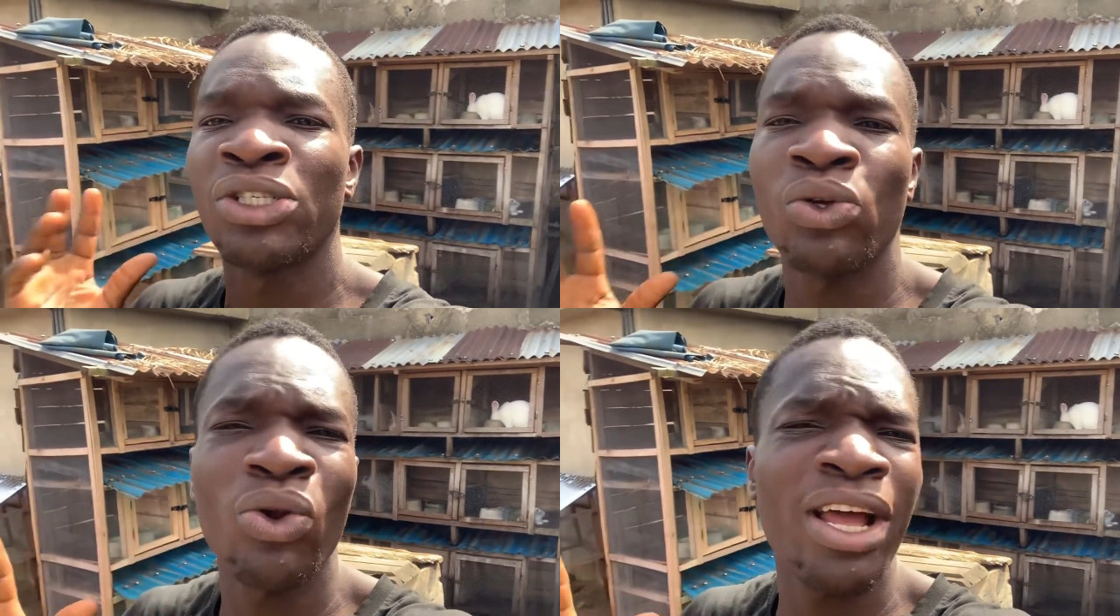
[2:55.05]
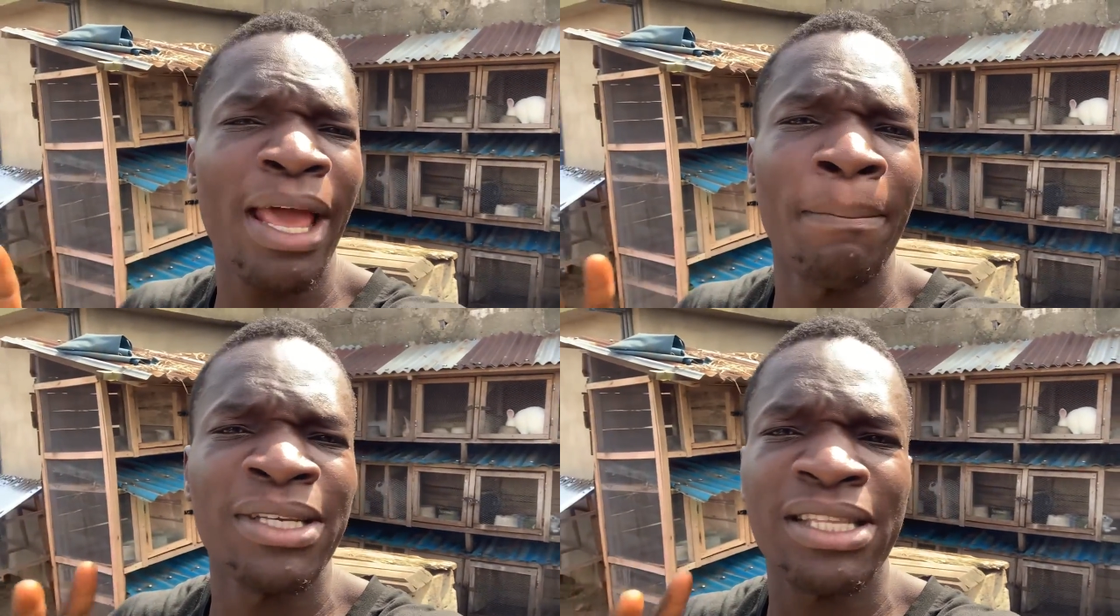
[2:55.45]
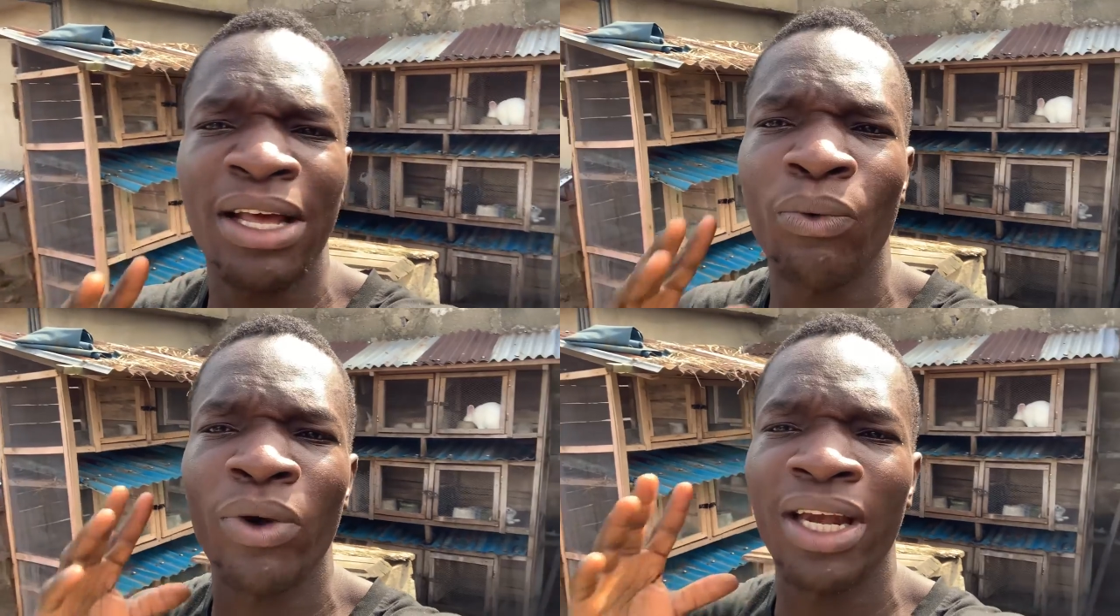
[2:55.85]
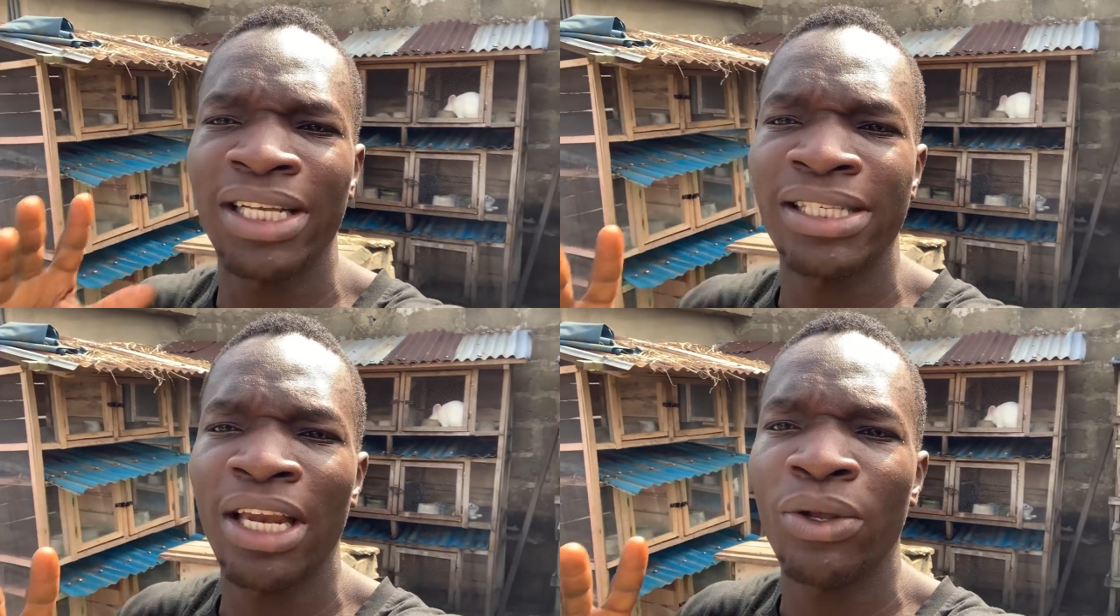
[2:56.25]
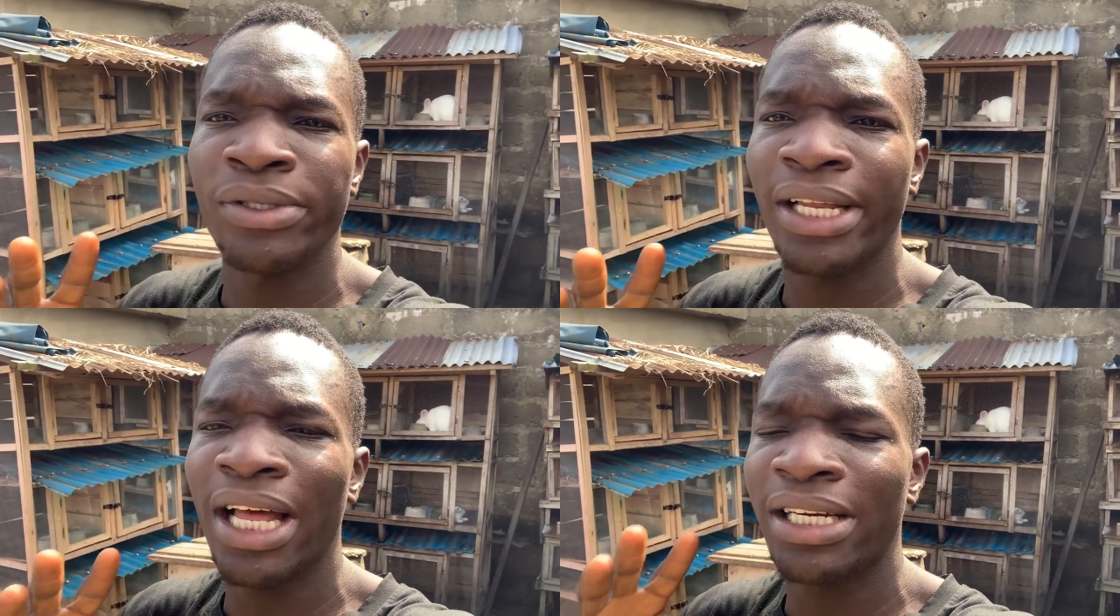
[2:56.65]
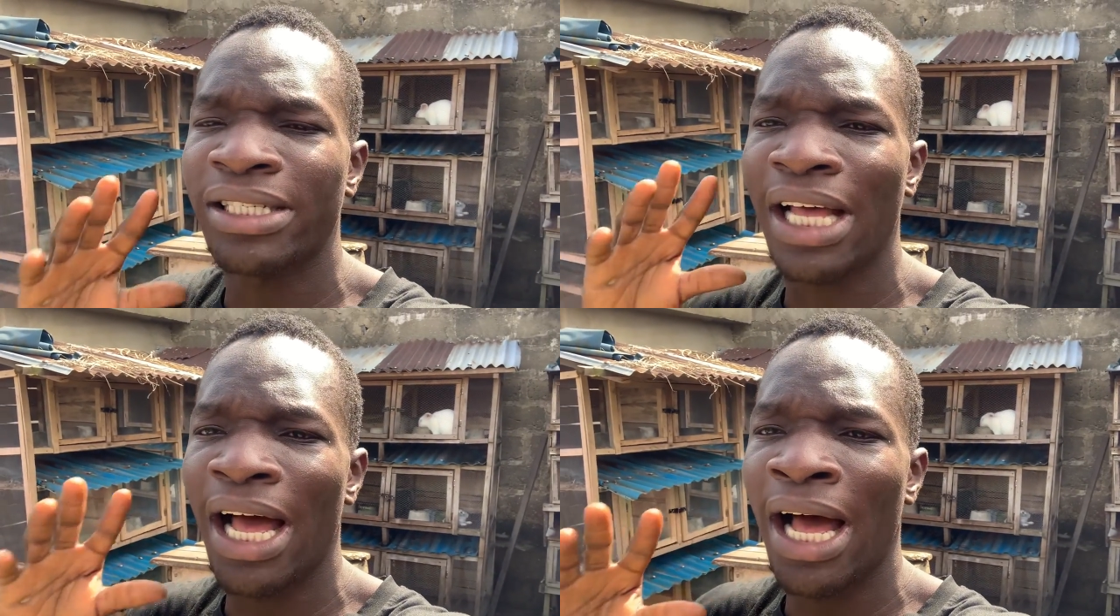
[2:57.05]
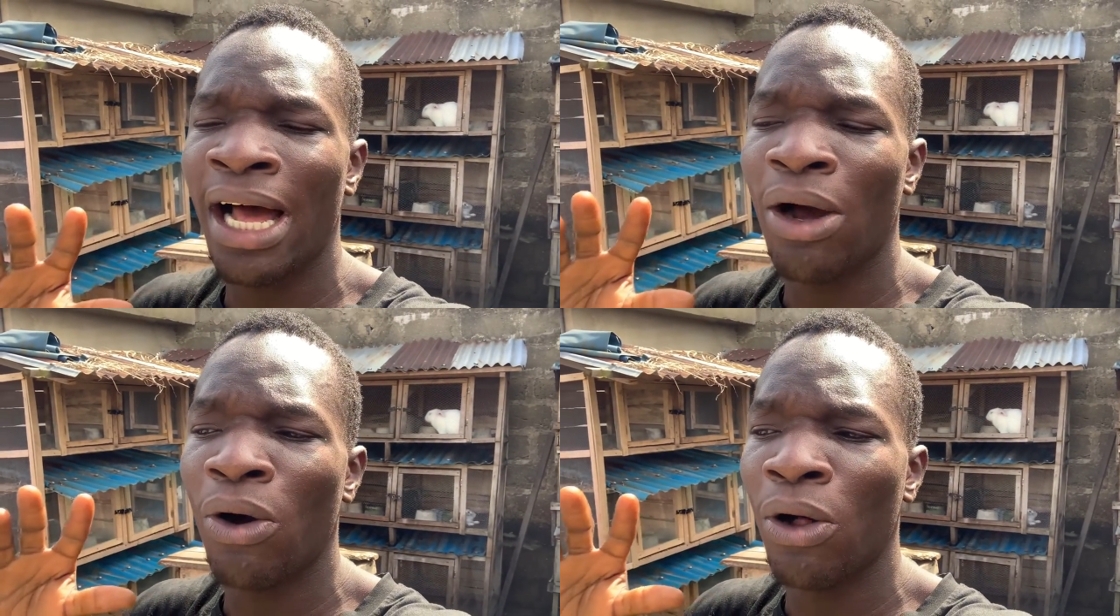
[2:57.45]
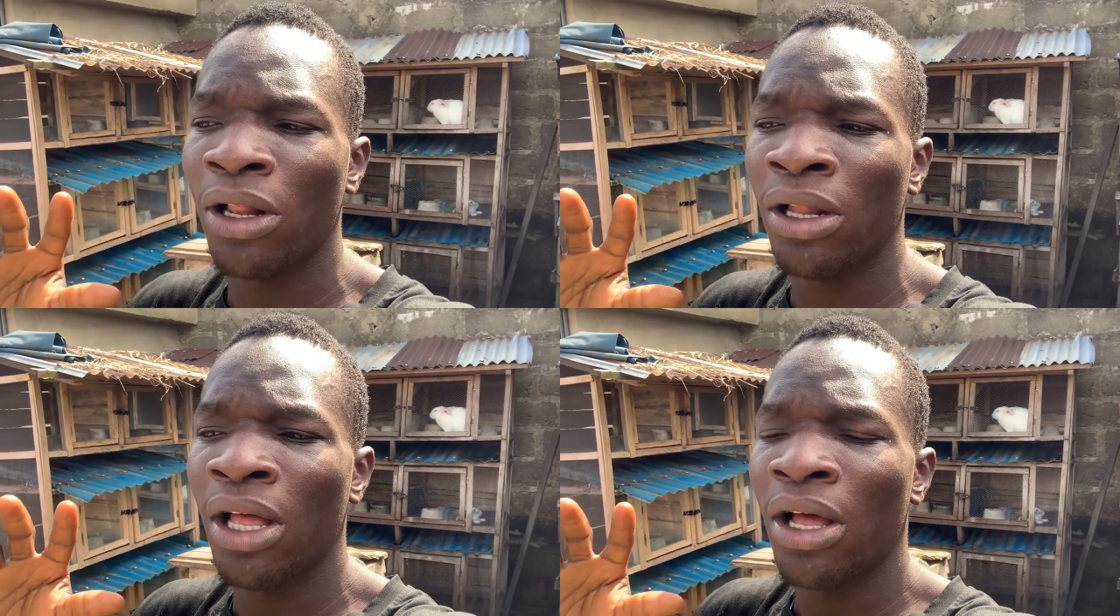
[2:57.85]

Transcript: So don't get mistaken when they say New Zealand's are all